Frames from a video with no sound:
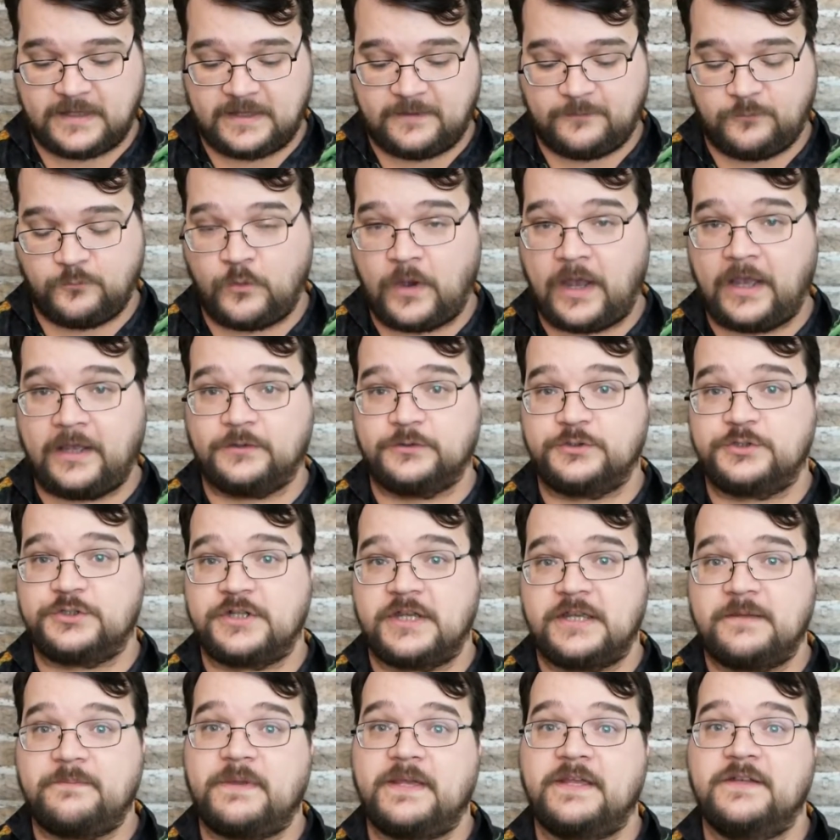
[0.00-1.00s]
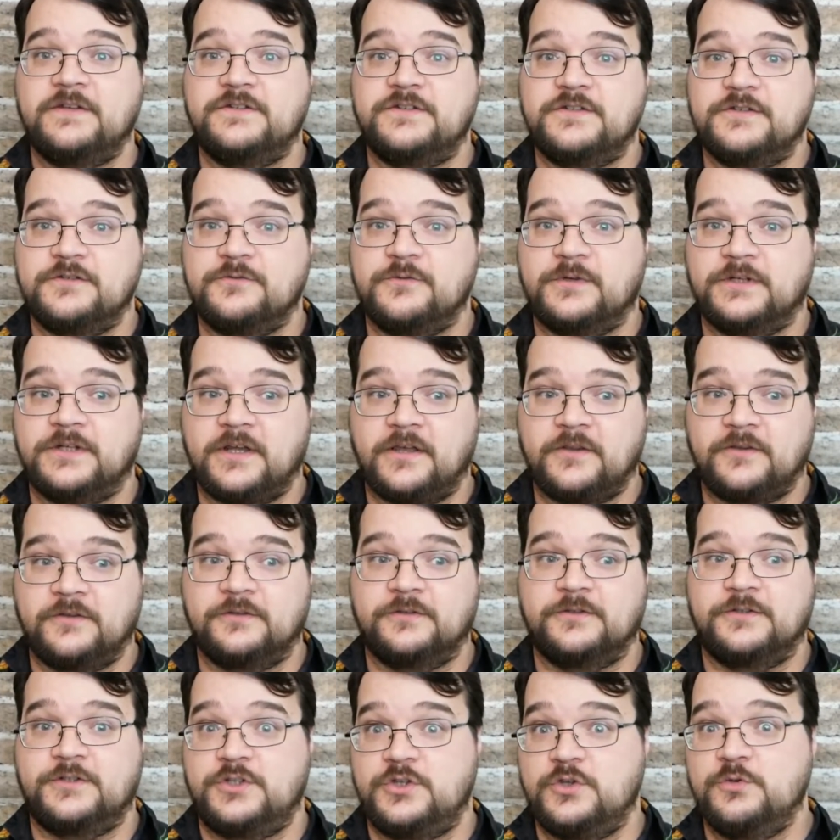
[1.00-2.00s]
wild shape into
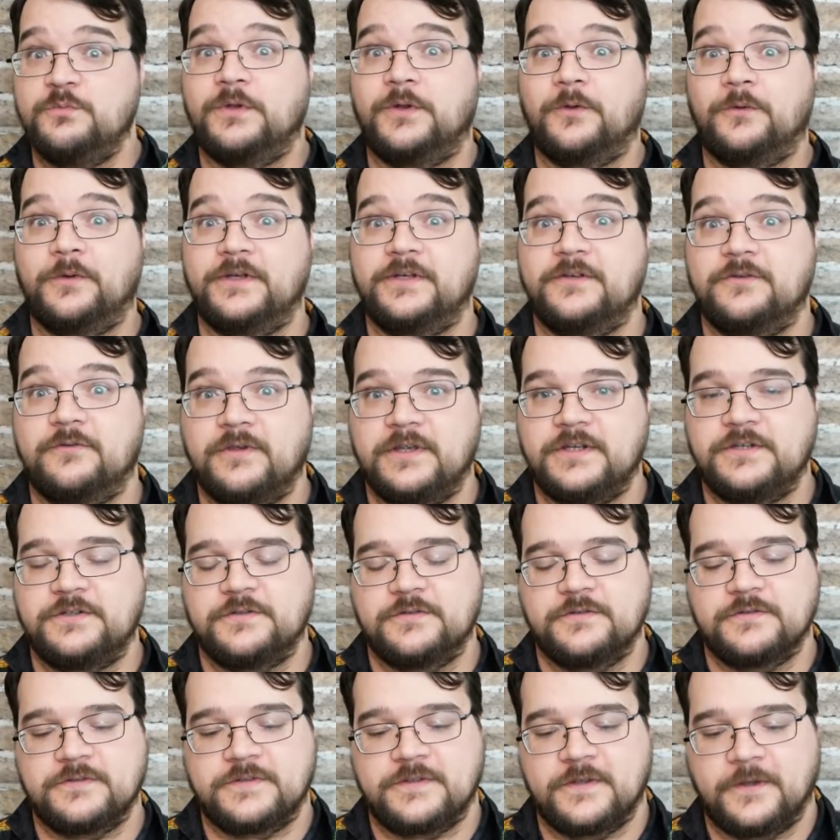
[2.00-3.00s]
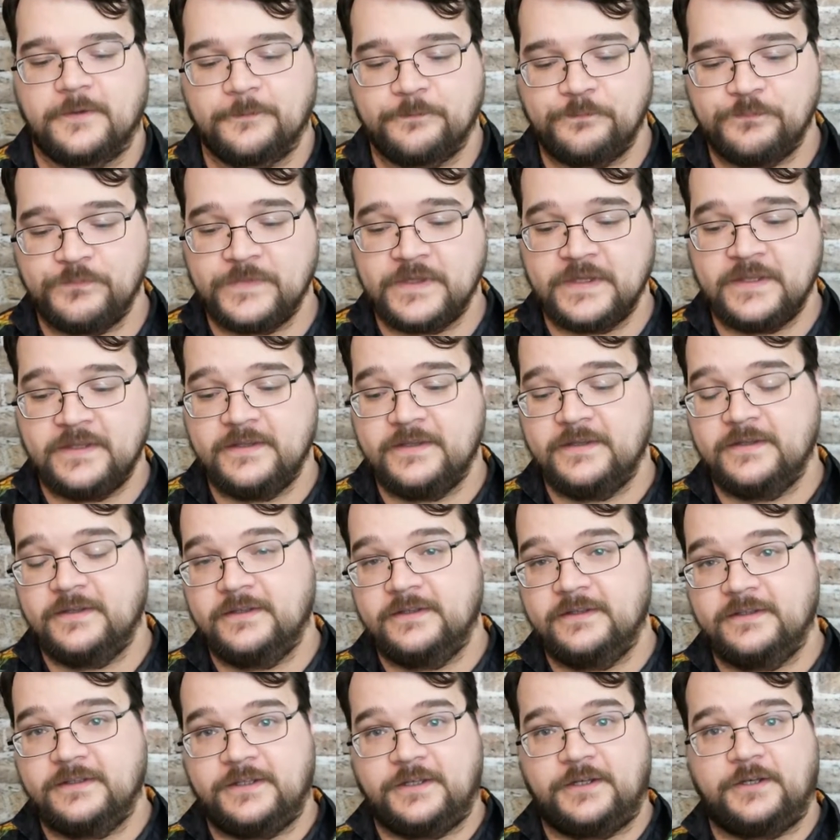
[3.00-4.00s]
another humanoid creature. So,
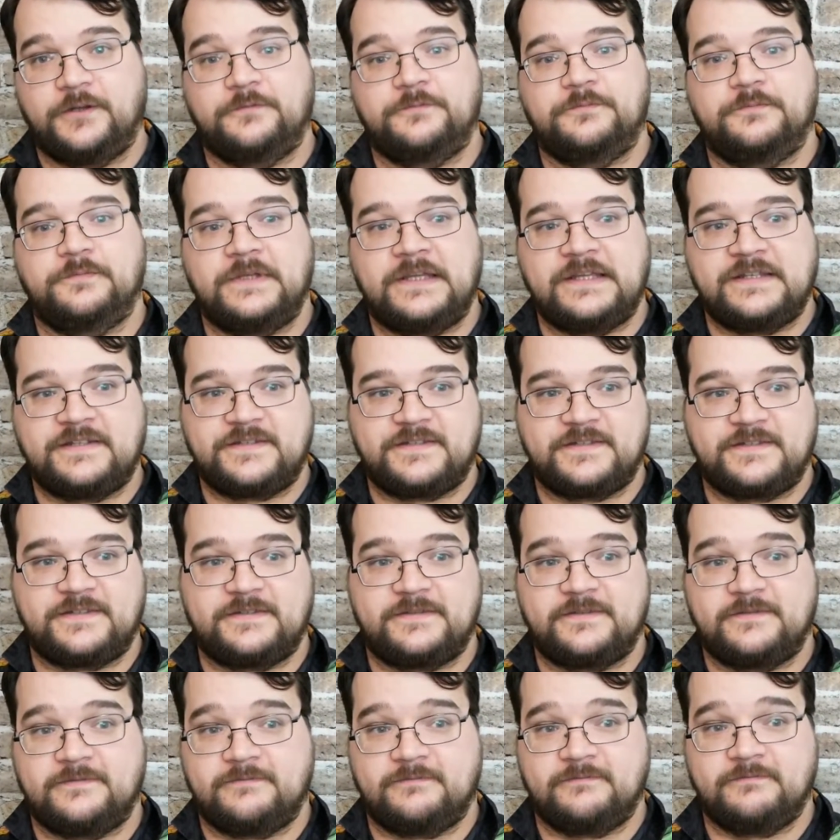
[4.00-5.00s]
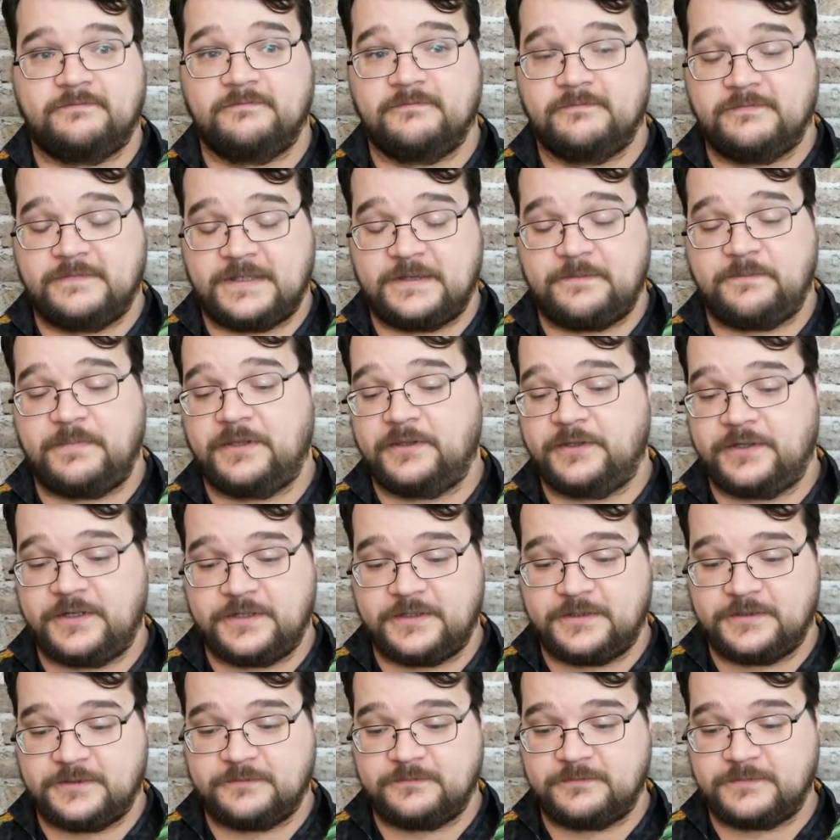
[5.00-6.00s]
it's the
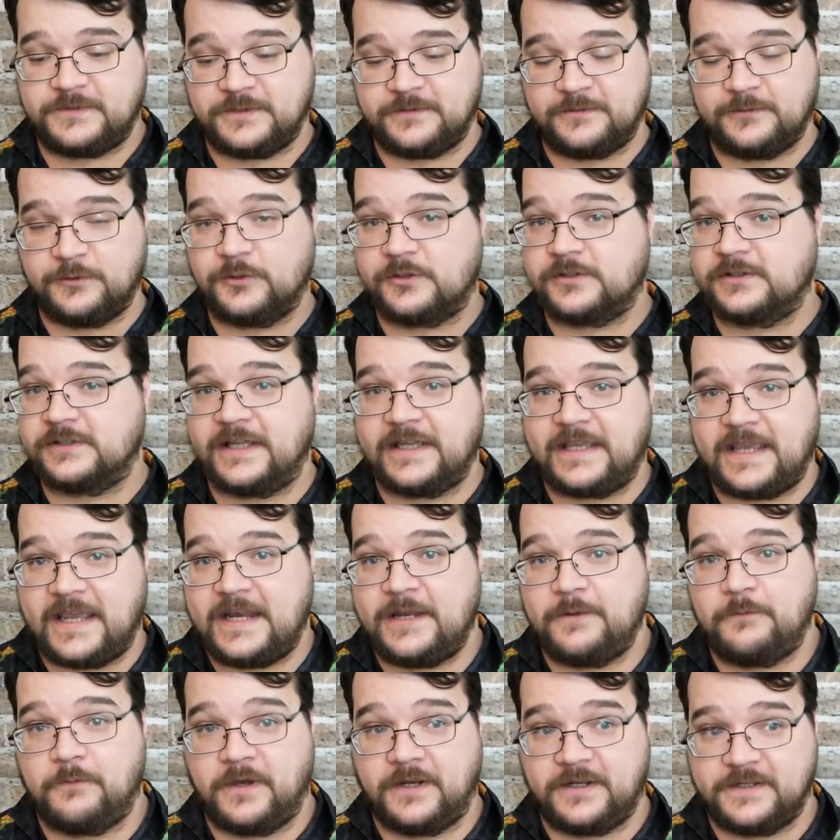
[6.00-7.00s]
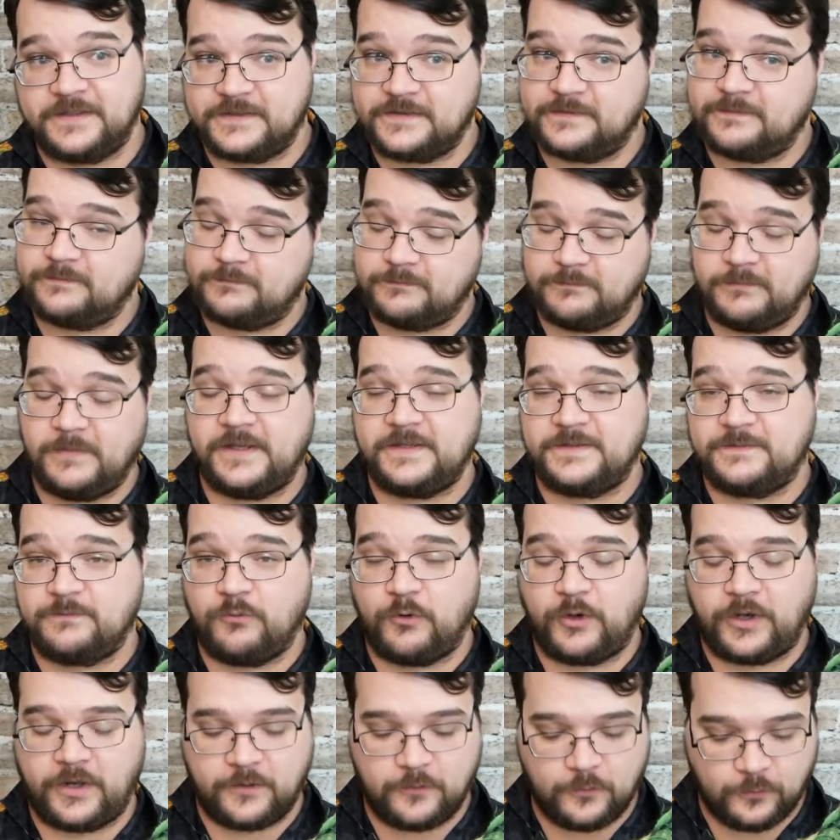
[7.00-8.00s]
ability to look like anyone is
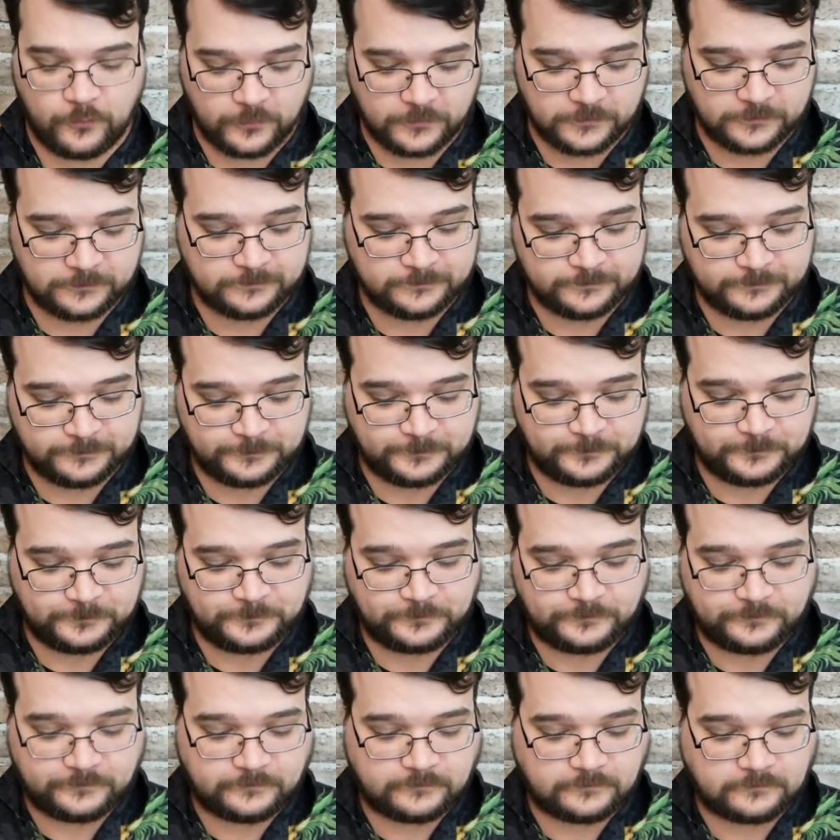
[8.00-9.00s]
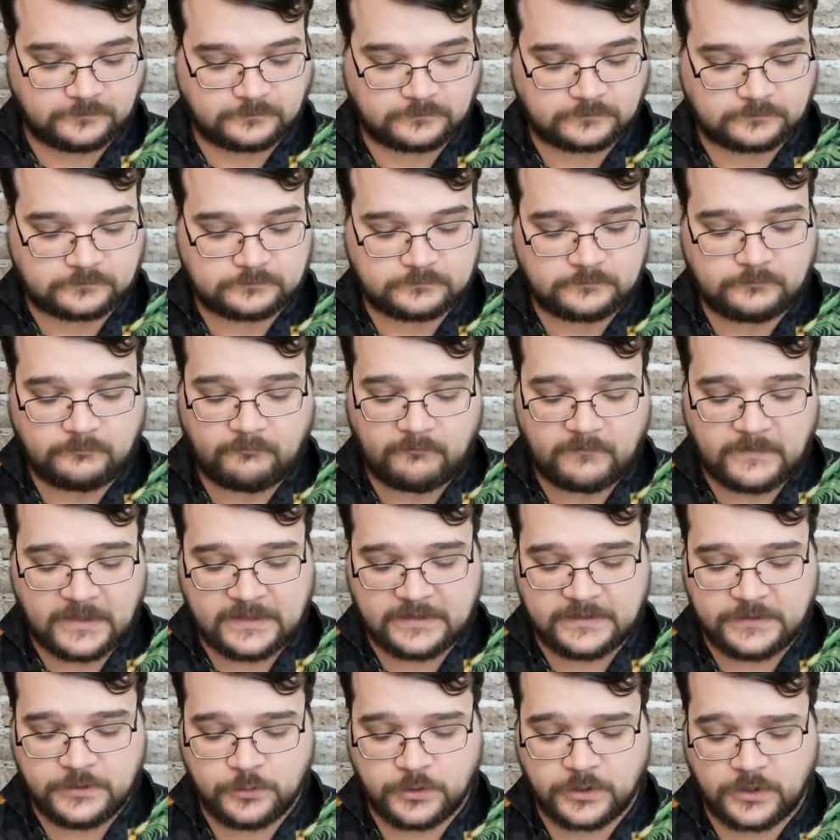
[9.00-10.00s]
pretty cool.
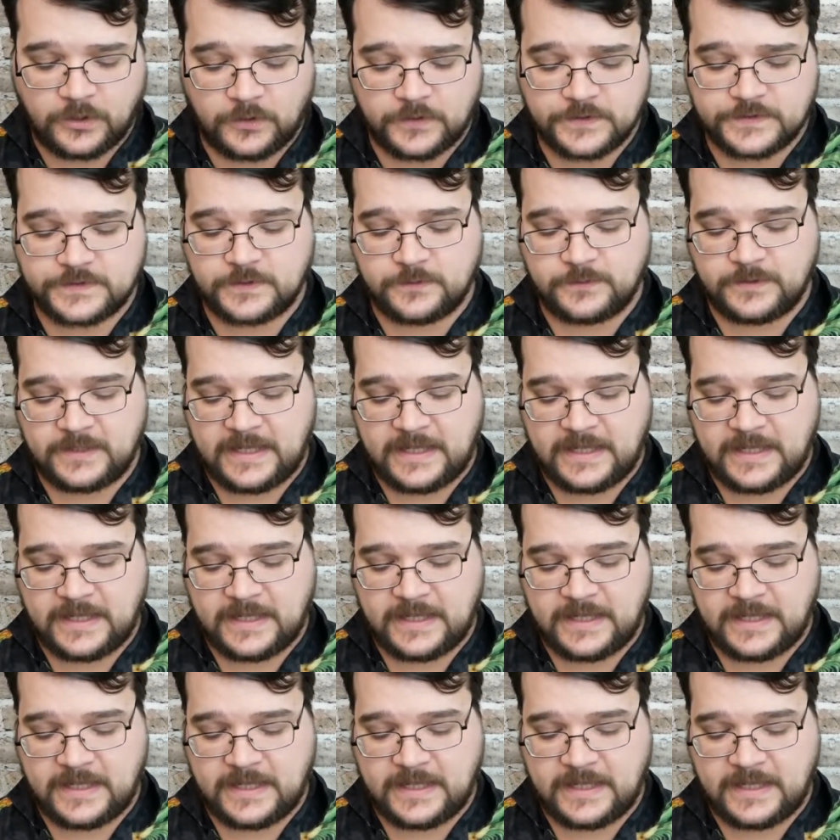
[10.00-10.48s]
You can also